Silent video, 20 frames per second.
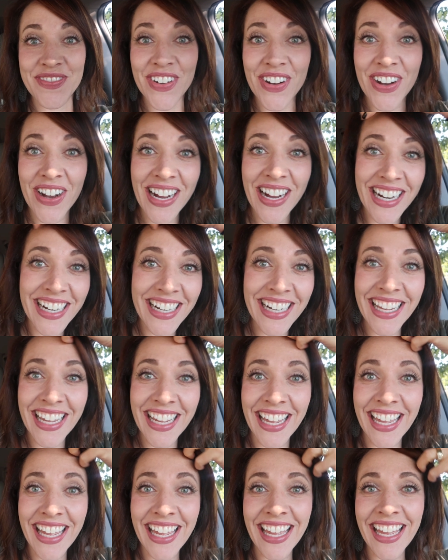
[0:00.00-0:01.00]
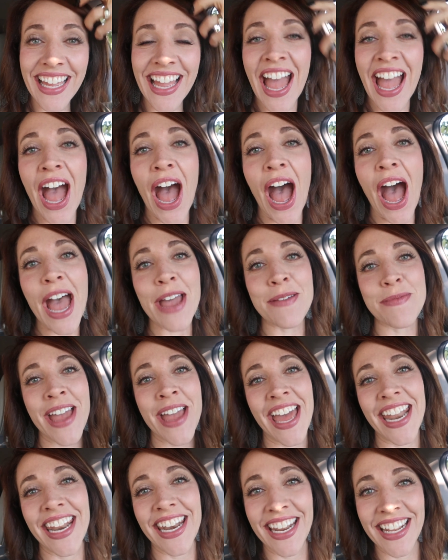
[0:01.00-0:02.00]
morning! I'm
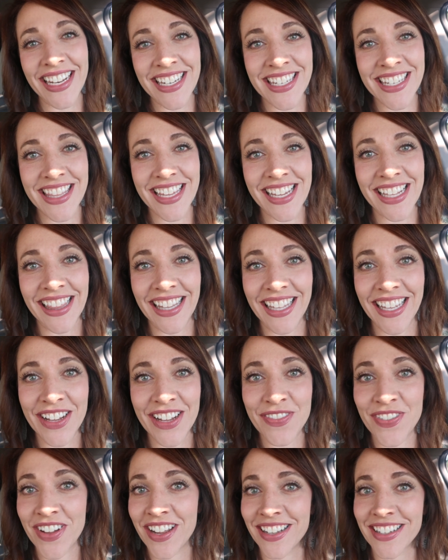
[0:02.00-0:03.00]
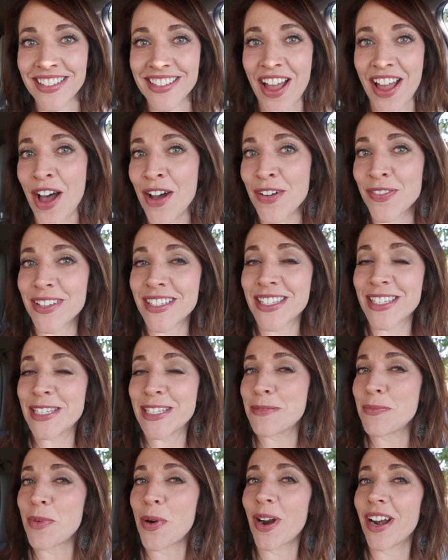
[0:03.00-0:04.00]
headed into the ClickFunnels office
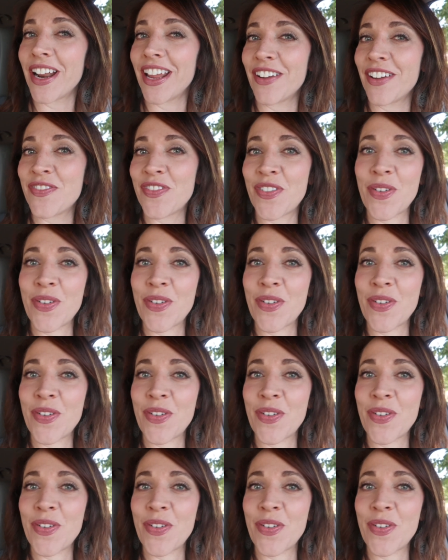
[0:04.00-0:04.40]
this morning